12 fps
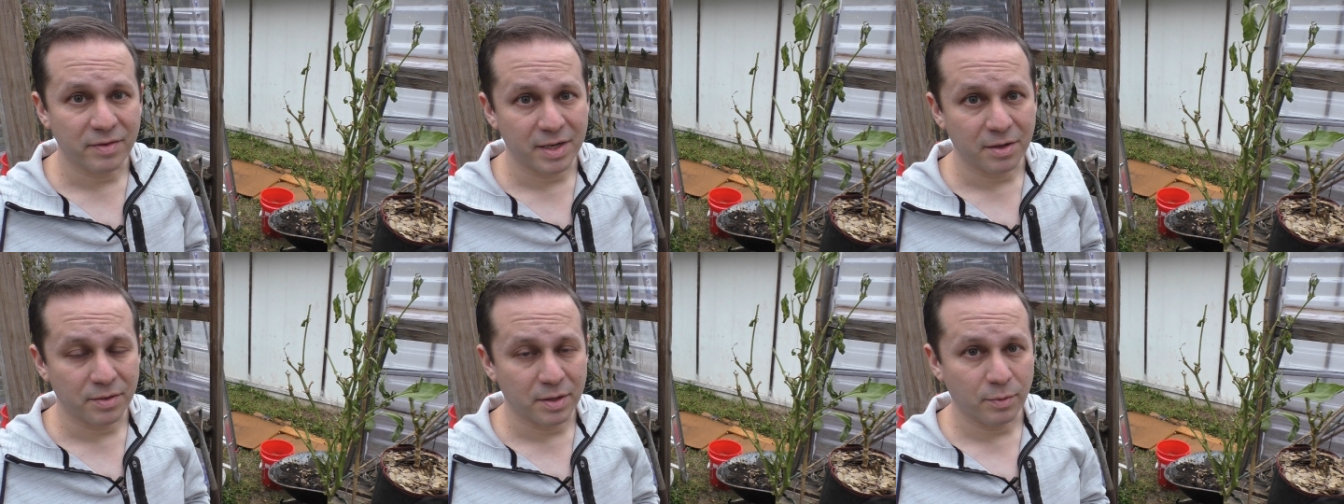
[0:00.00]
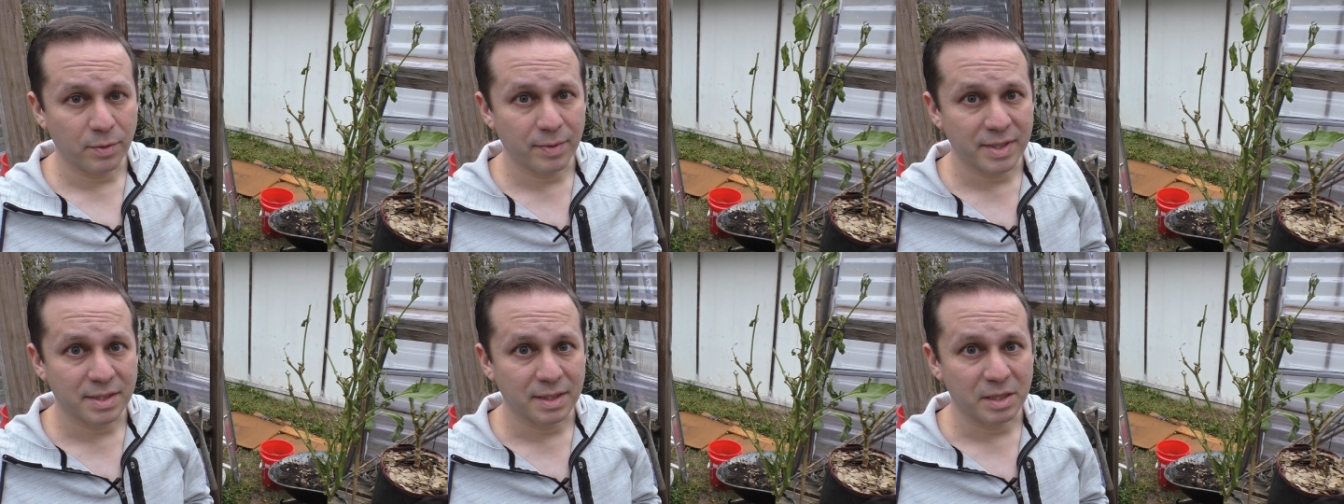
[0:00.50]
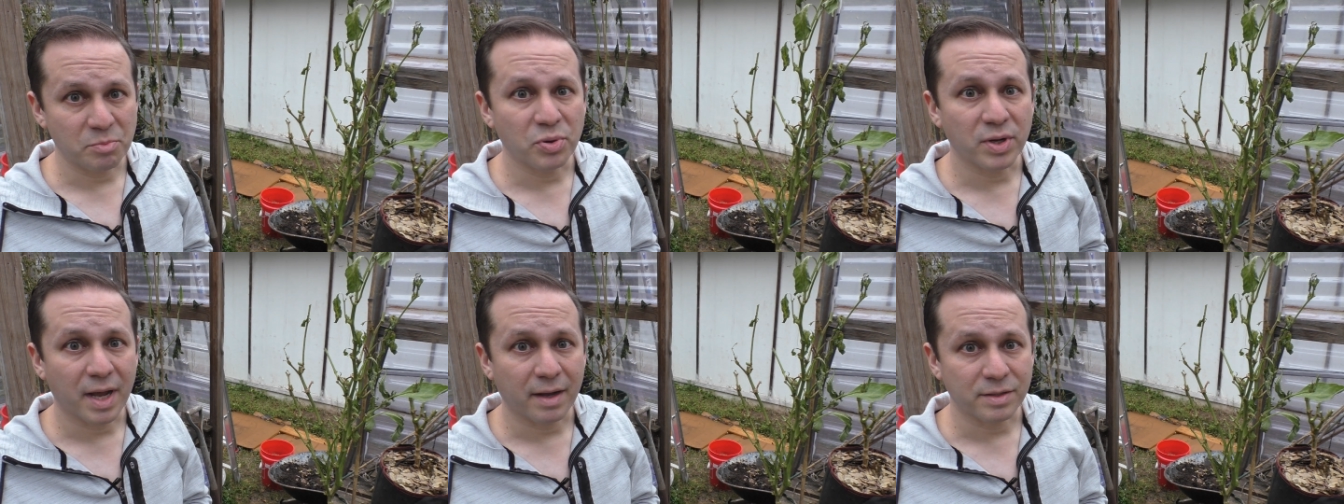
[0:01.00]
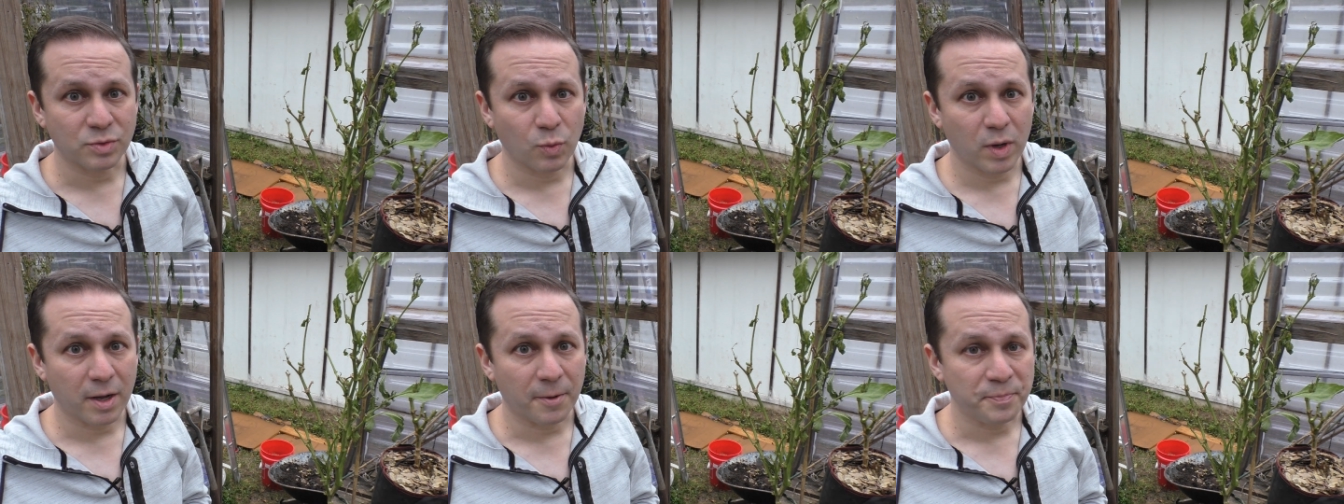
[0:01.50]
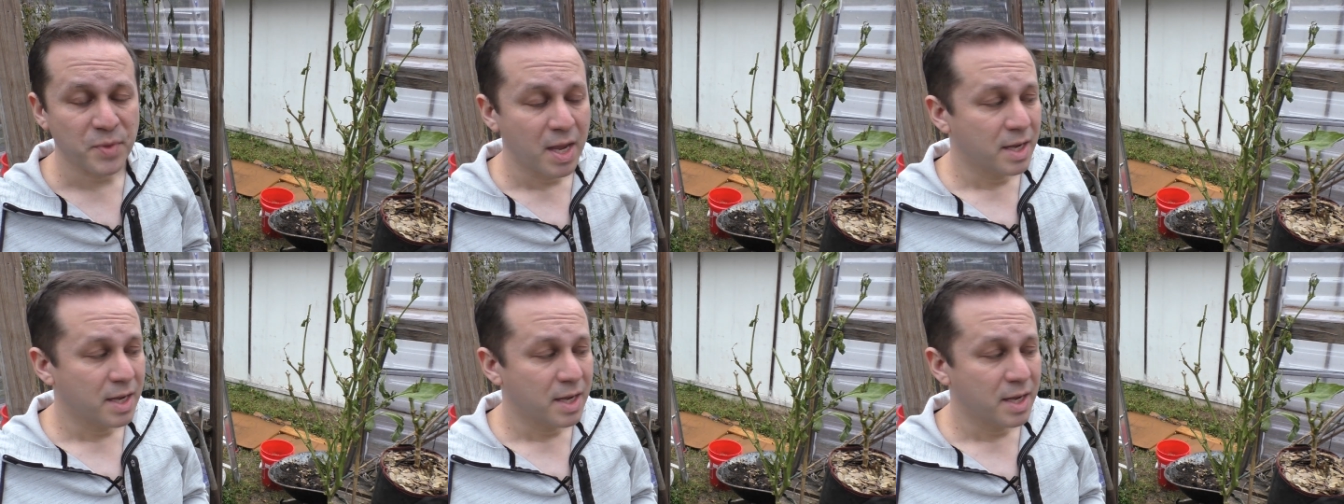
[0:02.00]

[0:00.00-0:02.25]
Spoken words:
video that we recently put out as well.